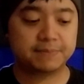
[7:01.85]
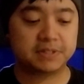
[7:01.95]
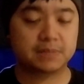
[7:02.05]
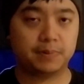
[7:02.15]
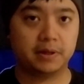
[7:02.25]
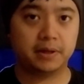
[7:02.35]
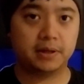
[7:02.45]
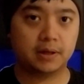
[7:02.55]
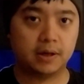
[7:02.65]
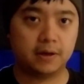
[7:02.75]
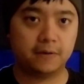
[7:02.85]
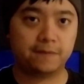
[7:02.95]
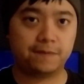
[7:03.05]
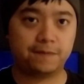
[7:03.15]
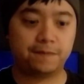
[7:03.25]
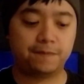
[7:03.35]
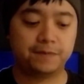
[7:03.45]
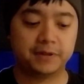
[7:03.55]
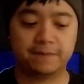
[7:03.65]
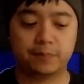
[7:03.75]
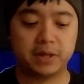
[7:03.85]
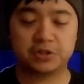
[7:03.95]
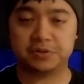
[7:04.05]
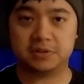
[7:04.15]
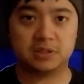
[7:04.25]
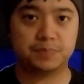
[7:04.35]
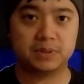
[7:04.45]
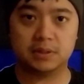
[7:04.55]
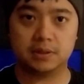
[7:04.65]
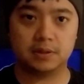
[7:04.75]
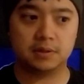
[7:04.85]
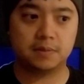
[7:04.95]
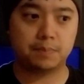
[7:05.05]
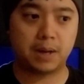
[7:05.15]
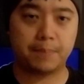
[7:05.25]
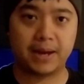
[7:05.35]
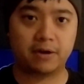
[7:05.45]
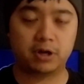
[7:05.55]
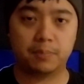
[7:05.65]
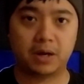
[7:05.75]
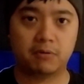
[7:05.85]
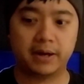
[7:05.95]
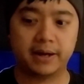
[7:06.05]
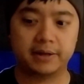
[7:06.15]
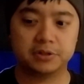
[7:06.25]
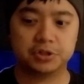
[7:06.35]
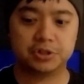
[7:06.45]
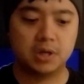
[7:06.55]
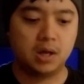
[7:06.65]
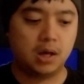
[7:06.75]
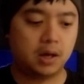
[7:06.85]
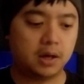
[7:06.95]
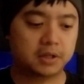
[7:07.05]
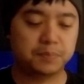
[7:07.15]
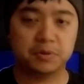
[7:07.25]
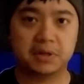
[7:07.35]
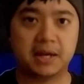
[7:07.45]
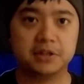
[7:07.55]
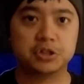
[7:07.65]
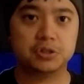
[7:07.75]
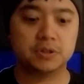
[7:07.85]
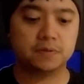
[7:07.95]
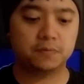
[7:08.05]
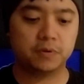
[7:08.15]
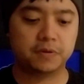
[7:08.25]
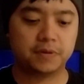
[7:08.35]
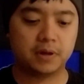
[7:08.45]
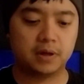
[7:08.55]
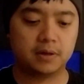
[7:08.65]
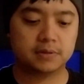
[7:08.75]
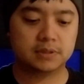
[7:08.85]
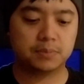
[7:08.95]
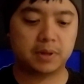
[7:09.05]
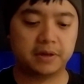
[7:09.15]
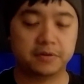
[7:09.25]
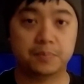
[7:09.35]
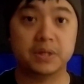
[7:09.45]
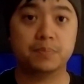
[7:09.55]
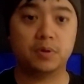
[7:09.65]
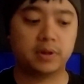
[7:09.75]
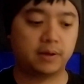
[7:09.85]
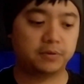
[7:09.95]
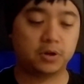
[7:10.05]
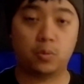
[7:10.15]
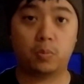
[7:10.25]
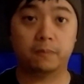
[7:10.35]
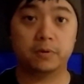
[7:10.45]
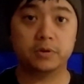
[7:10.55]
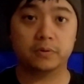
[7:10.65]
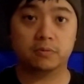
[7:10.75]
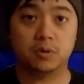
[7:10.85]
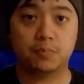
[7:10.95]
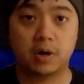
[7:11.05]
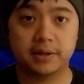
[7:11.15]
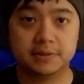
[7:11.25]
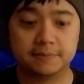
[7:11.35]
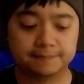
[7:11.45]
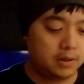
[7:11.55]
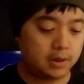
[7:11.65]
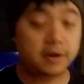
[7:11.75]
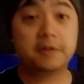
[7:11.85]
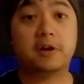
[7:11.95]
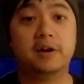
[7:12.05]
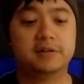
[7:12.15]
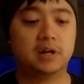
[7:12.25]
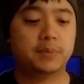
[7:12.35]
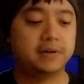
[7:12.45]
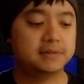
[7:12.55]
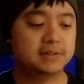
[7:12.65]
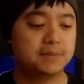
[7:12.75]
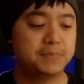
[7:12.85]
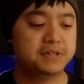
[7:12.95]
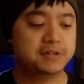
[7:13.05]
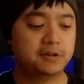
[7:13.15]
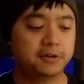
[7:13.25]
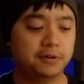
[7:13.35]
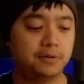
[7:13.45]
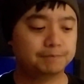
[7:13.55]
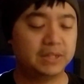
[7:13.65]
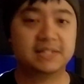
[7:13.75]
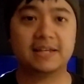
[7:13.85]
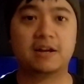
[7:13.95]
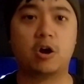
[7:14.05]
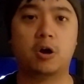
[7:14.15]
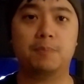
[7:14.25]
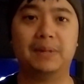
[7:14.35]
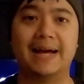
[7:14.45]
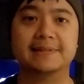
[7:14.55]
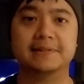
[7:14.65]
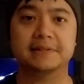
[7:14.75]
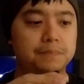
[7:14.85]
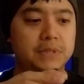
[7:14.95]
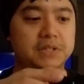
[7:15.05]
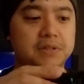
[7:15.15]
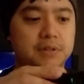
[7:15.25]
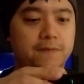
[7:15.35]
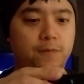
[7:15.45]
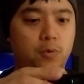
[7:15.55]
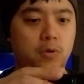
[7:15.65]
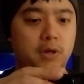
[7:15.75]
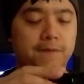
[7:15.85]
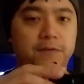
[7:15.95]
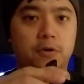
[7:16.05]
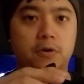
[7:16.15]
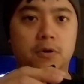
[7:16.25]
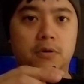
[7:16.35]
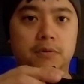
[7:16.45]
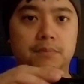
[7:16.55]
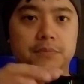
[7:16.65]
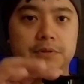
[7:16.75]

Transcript: display of the information, speed, my battery, my range, communication with some of my other people that, you know, when we're doing group rides. Another con to talk about is the material. It's like a hard plastic. It's good for if you're,